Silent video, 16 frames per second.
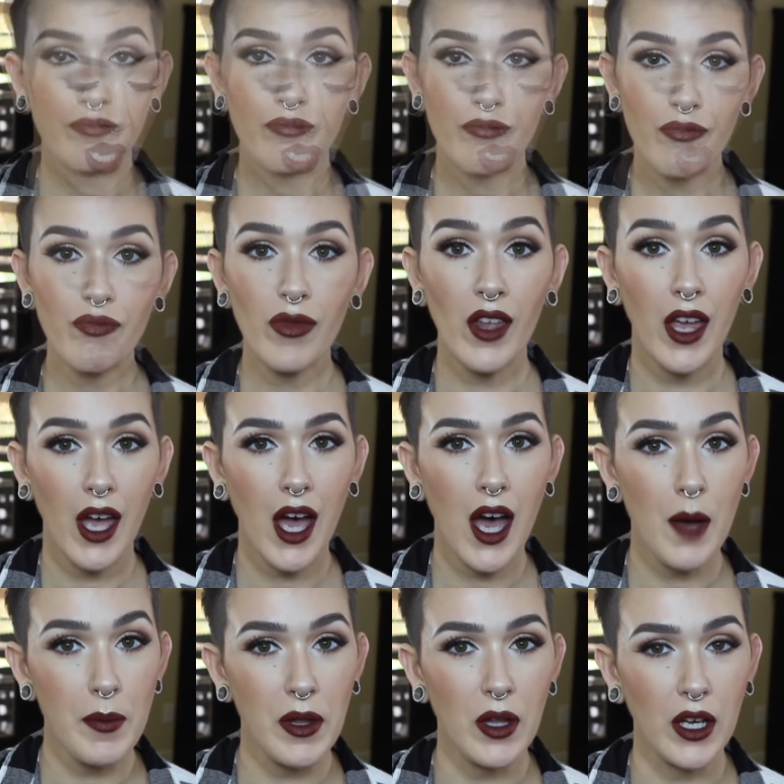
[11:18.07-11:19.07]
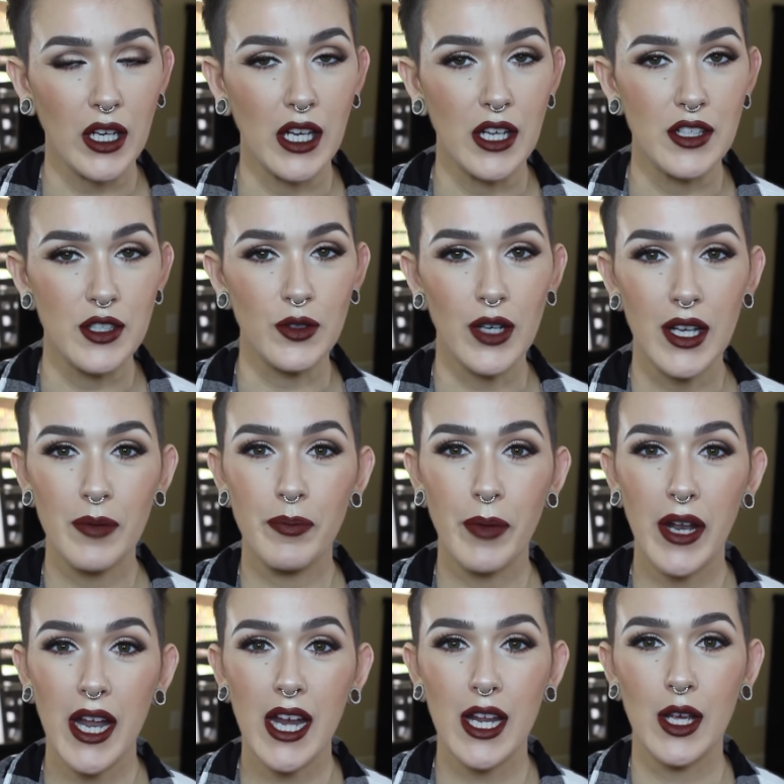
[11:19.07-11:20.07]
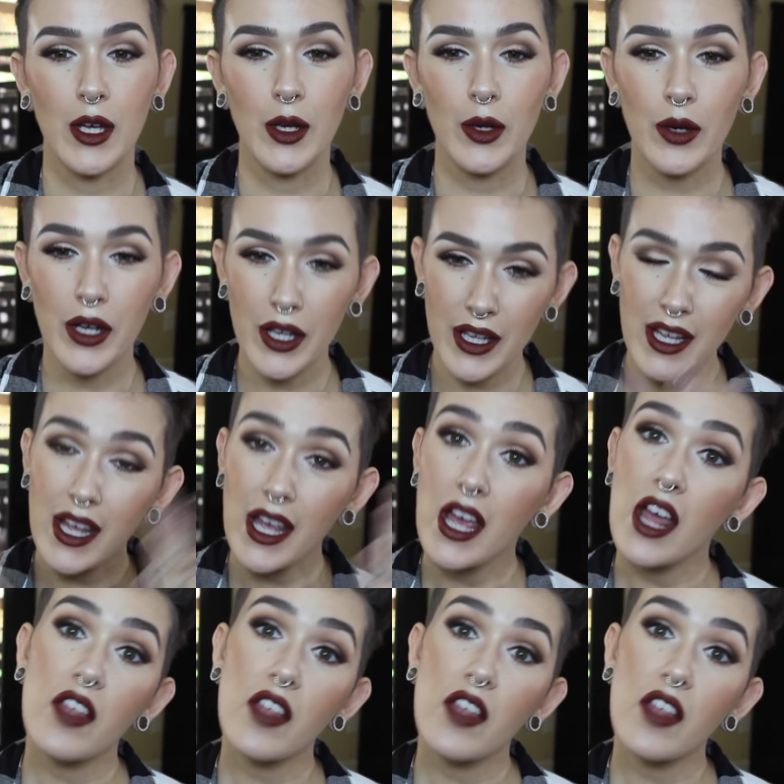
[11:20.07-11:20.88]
I know I'll be looking into it. But anywho,